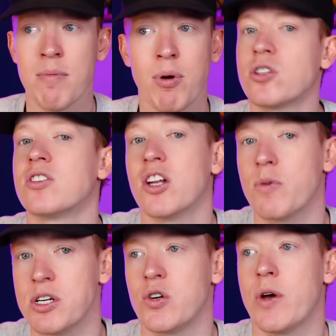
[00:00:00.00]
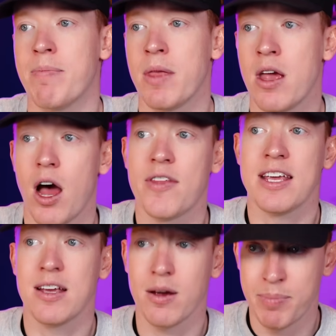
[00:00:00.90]
Potter's going to enjoy him. I
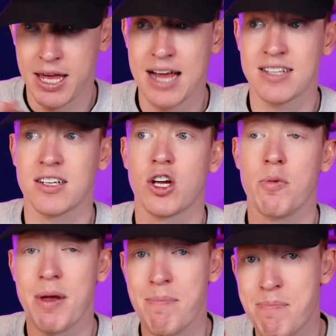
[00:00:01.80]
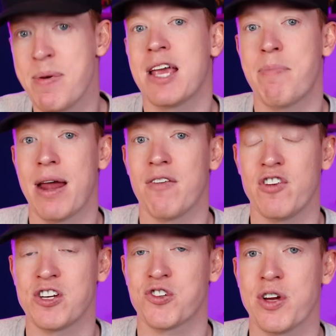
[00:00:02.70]
think Paqueta could be a big
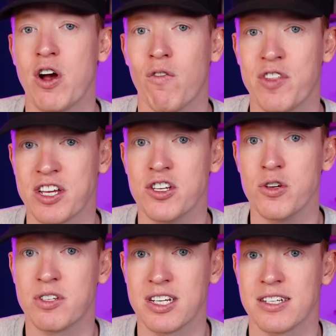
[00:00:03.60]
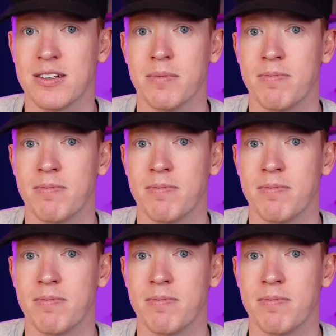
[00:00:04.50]
beneficiary of this new system.